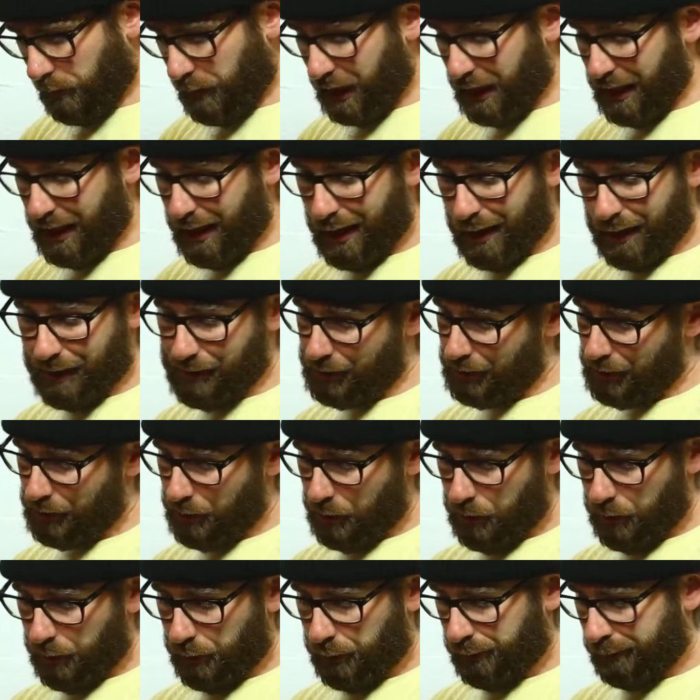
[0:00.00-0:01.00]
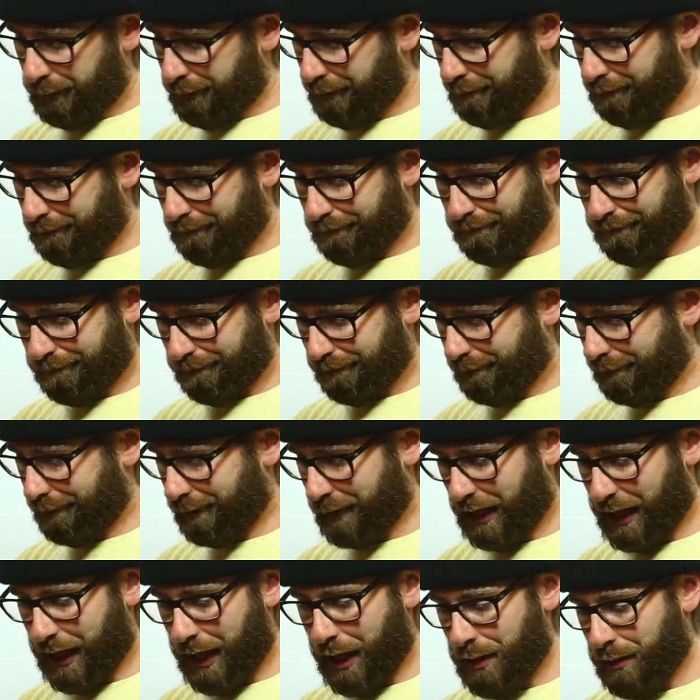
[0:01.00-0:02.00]
Yeah, so
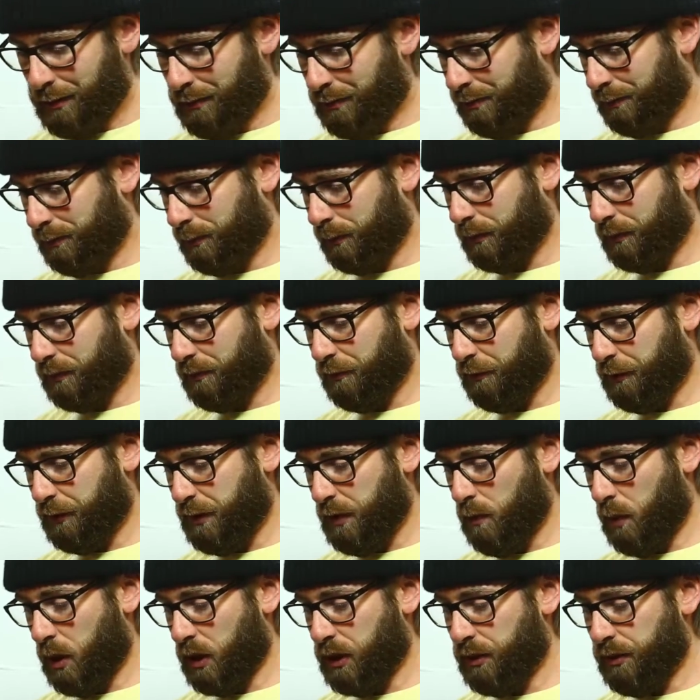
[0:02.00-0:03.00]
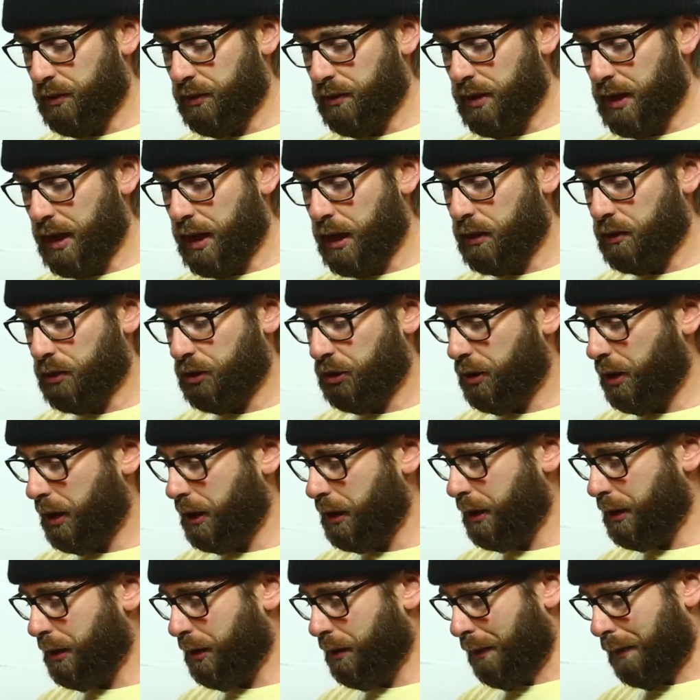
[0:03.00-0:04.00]
again, if you want to do that, try
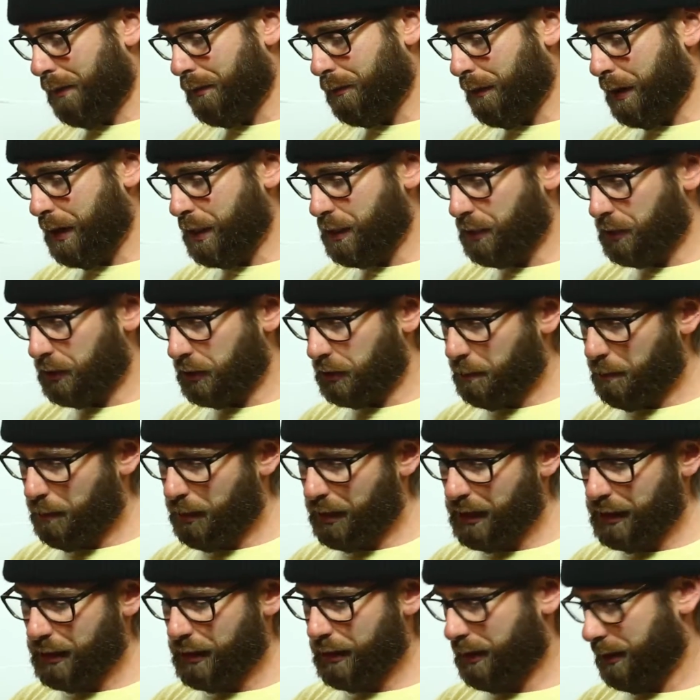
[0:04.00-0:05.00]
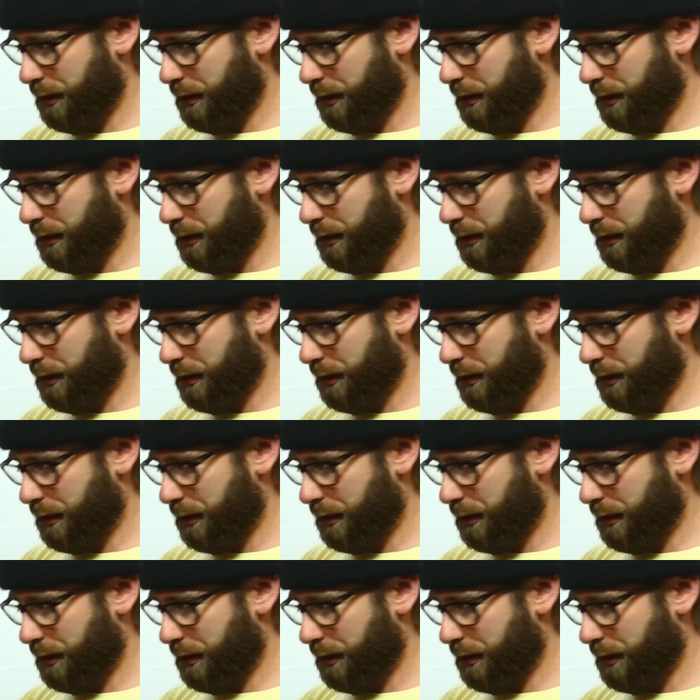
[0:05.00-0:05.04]
it at your own risk, but